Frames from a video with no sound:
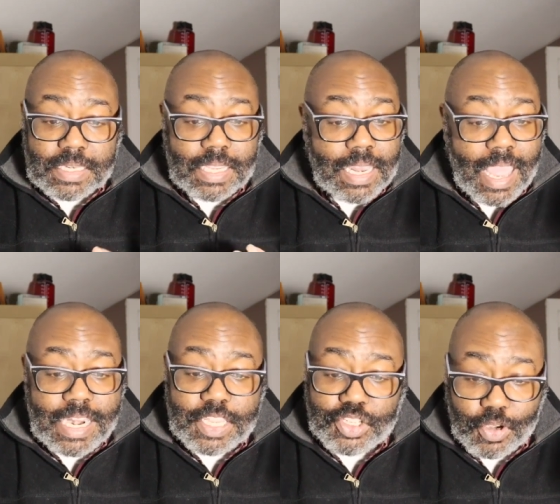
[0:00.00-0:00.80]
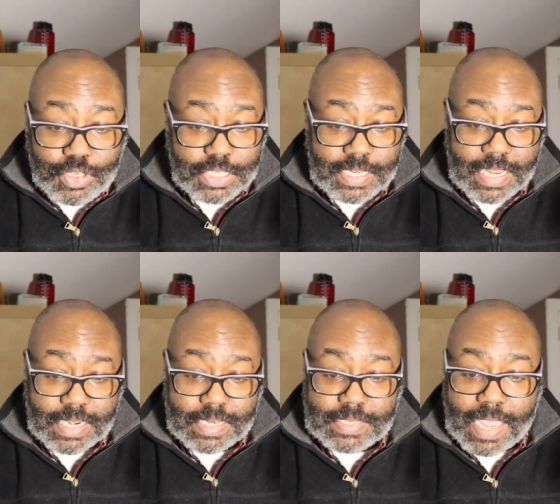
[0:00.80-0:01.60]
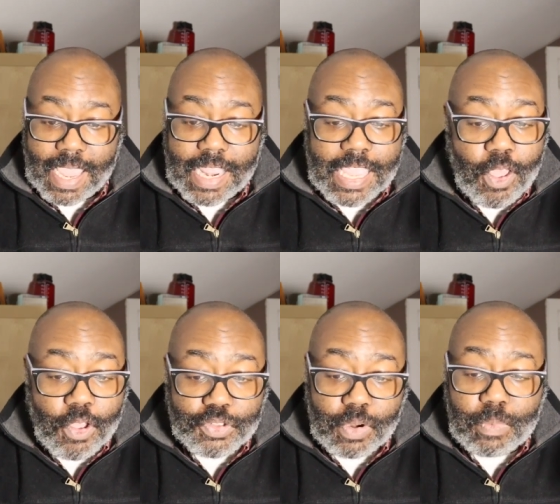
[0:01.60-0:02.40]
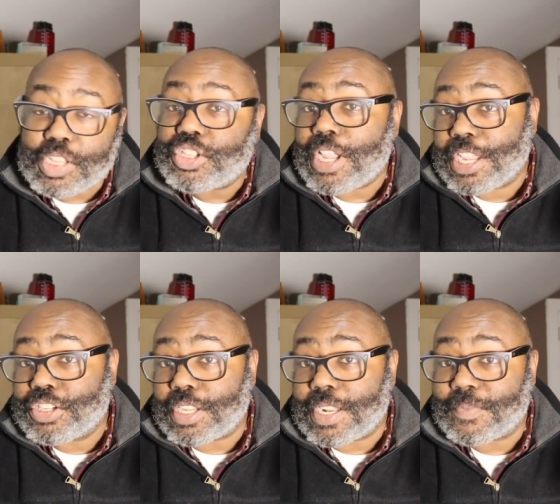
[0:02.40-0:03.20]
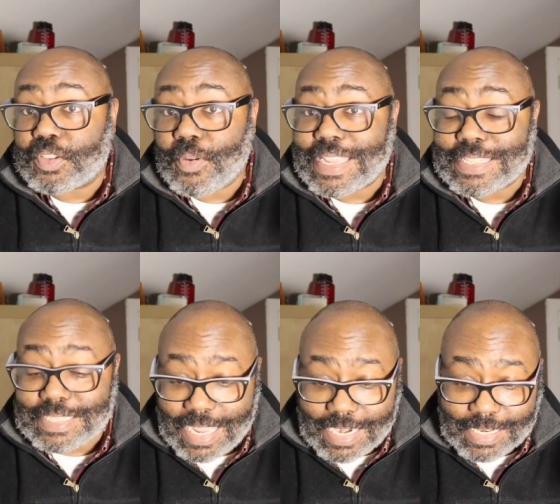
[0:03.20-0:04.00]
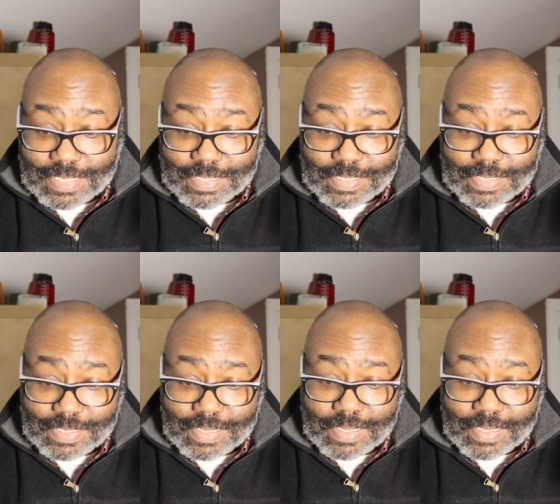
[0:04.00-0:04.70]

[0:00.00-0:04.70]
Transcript: declining church attendance, and a cultural rejection of the transcendent,